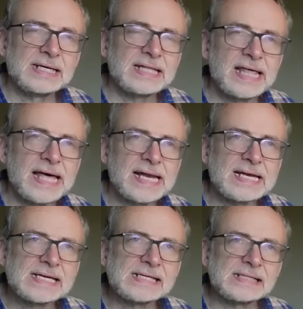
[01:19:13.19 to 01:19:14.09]

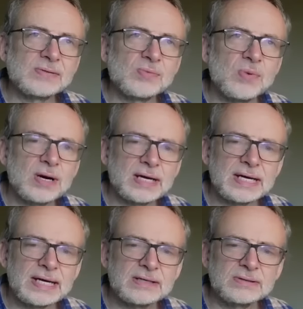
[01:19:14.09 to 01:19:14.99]
then
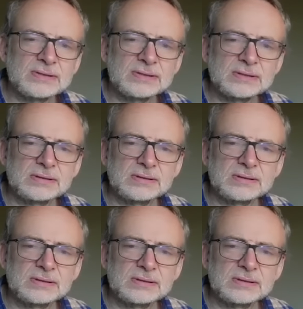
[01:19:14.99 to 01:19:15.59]
work out